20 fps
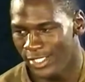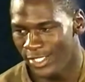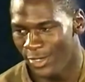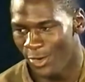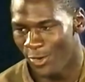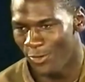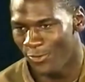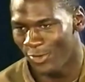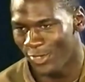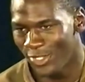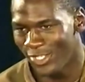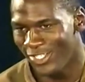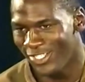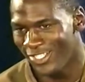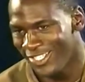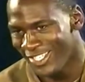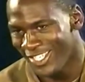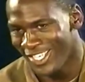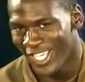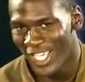and hopefully
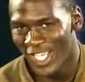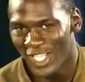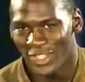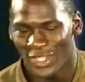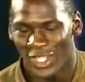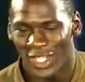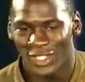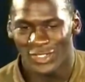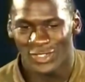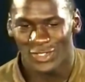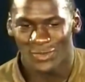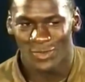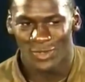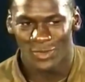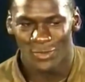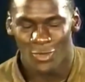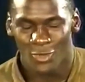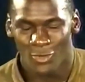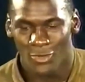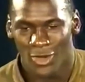next year will
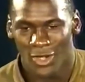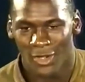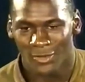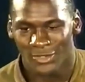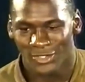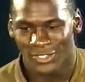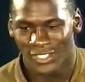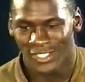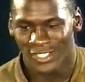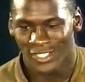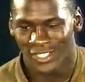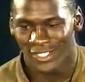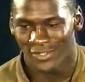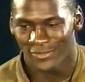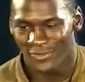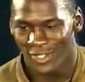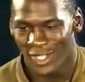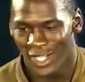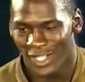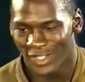be more promising.
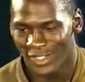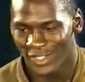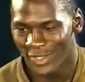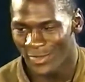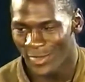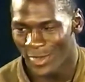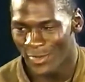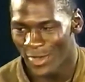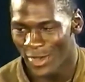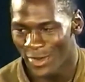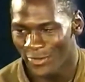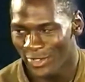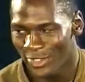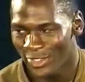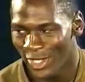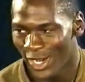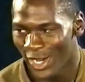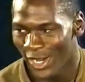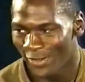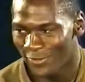If not, then maybe I
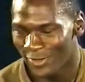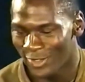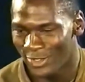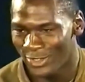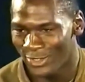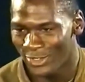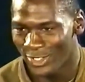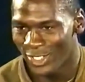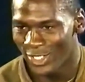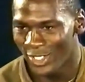retire after two